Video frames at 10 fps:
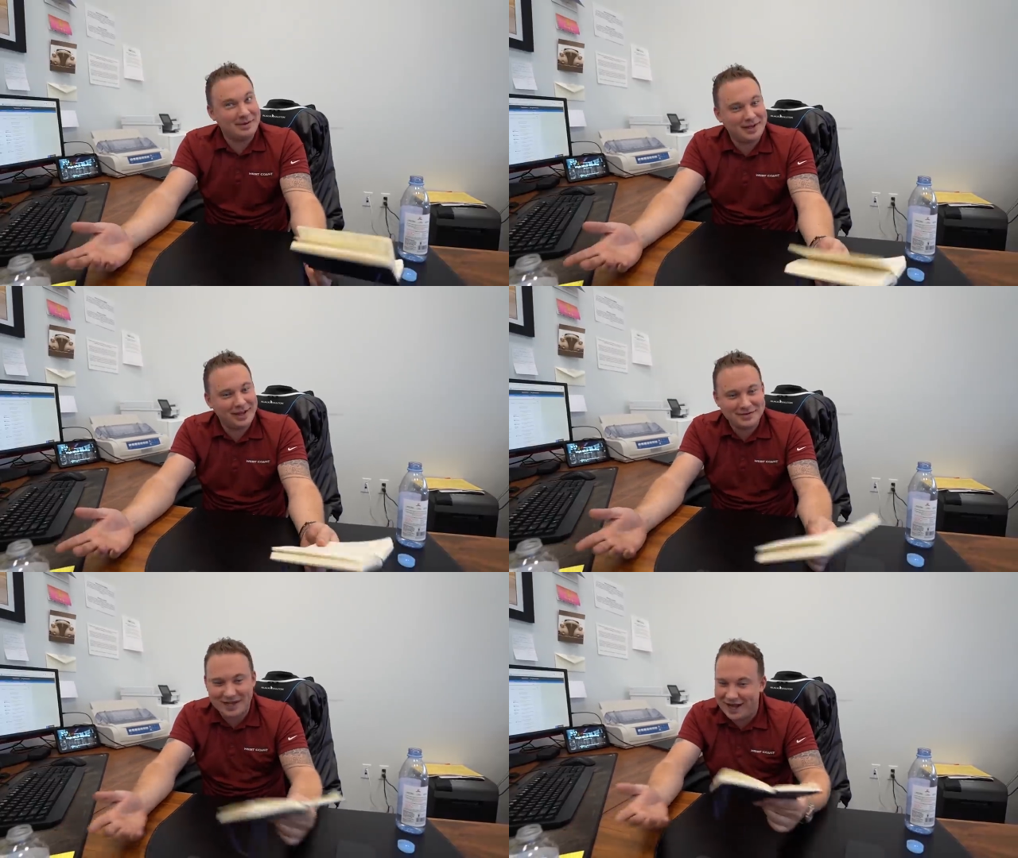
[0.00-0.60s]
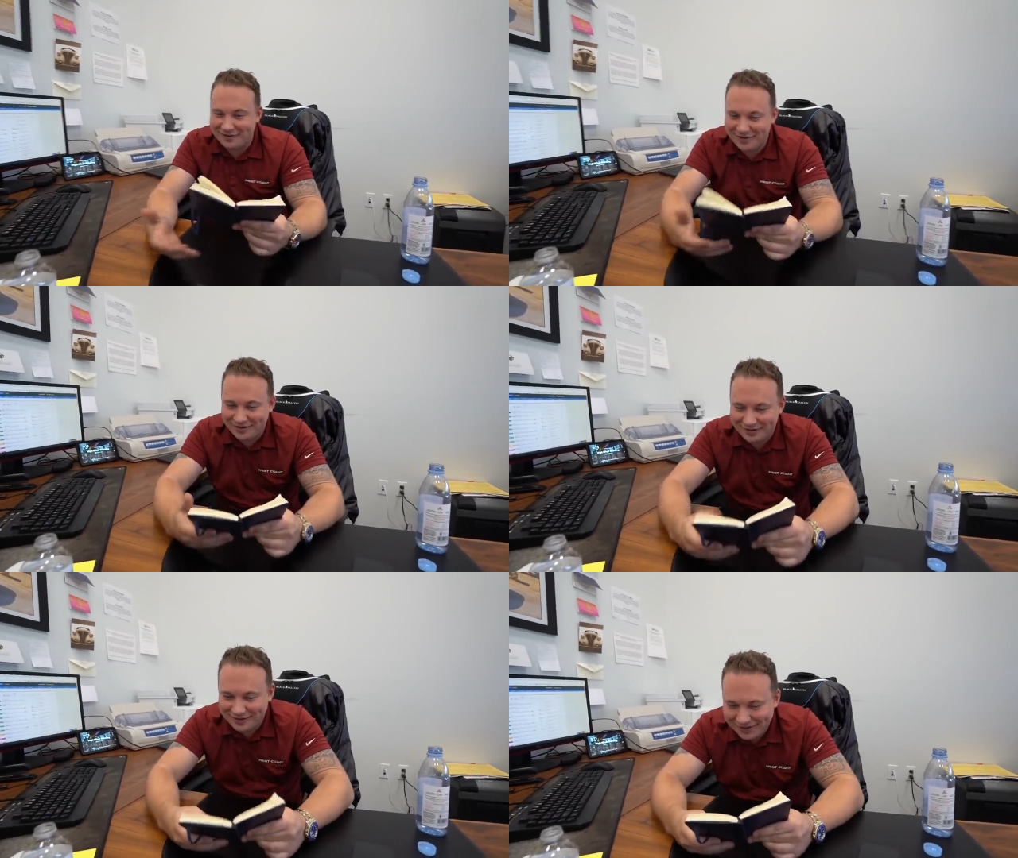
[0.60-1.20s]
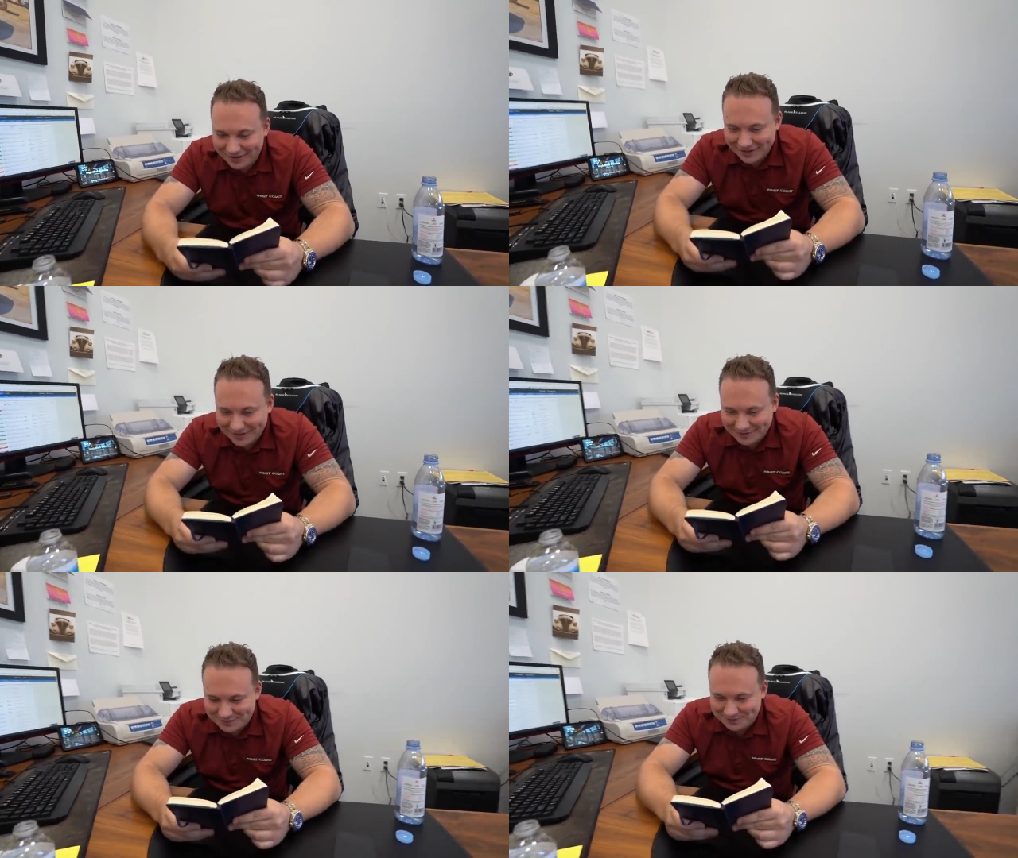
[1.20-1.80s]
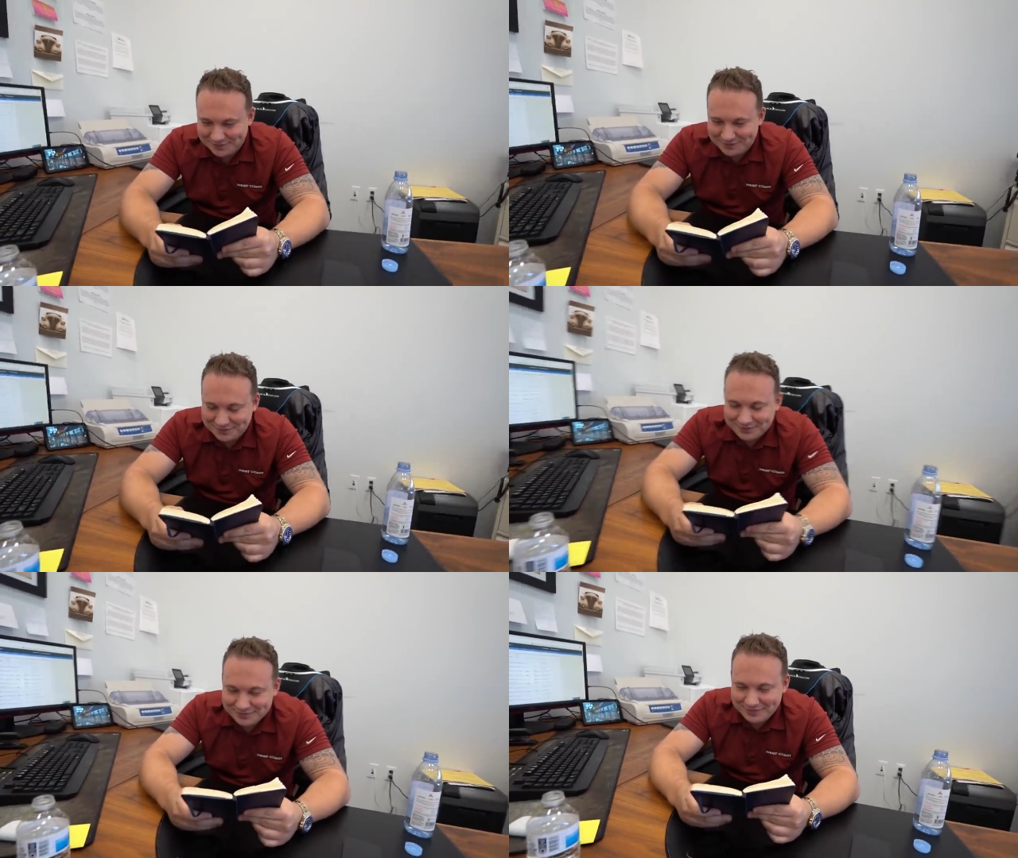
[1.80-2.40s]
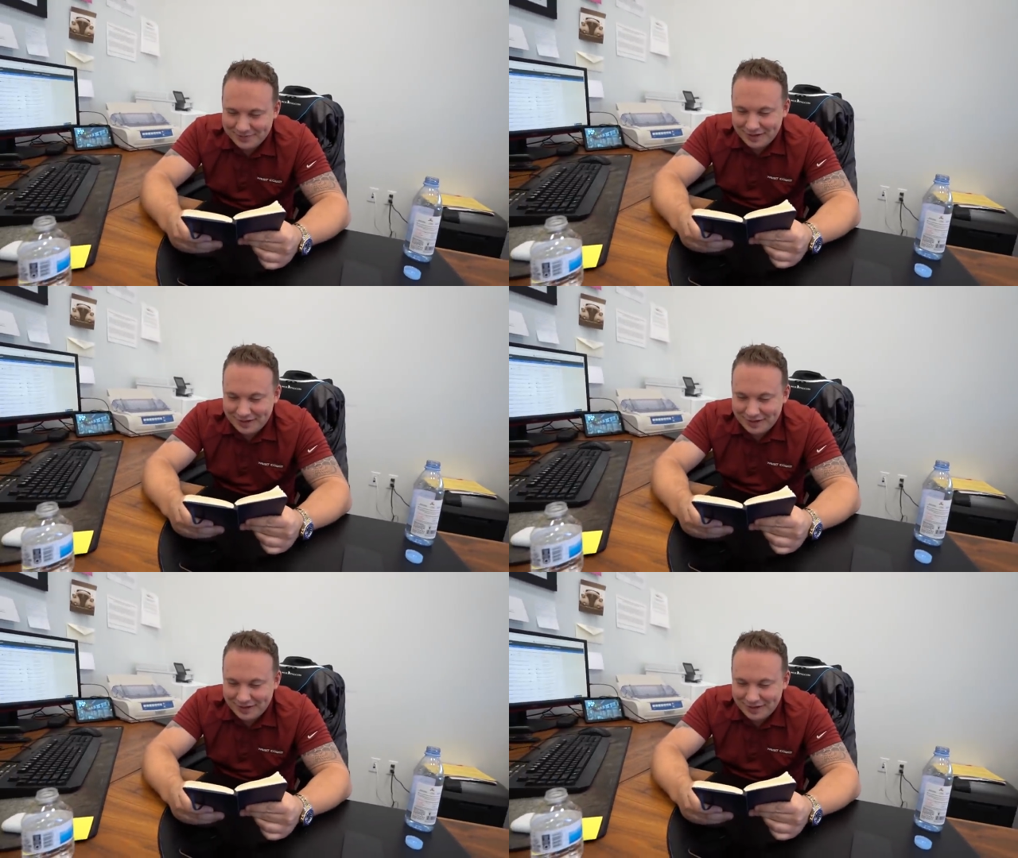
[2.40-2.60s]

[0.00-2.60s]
maybe he loves it. I don't know.